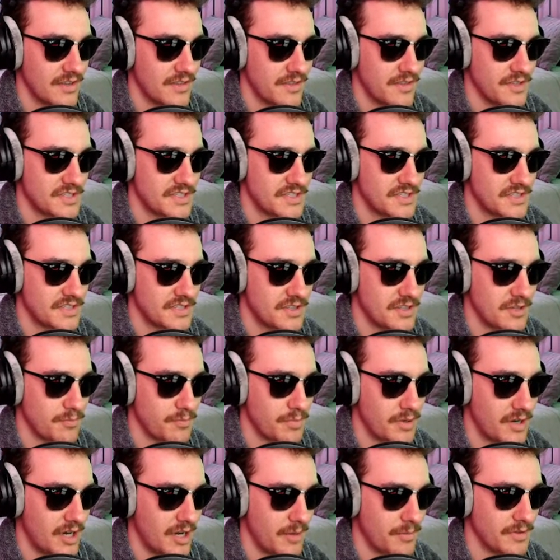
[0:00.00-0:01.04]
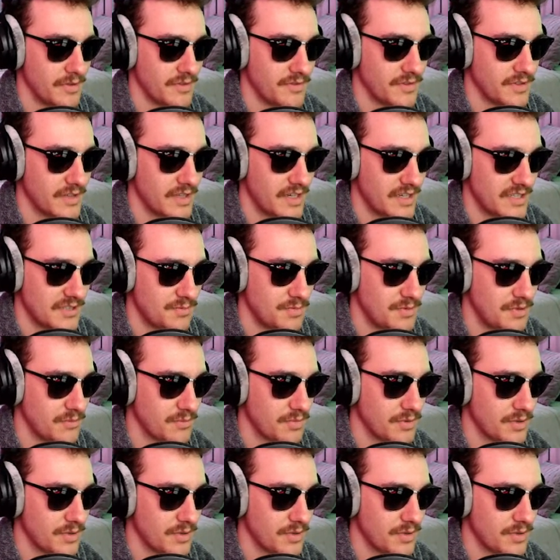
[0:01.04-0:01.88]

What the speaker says: This is the pop of glass being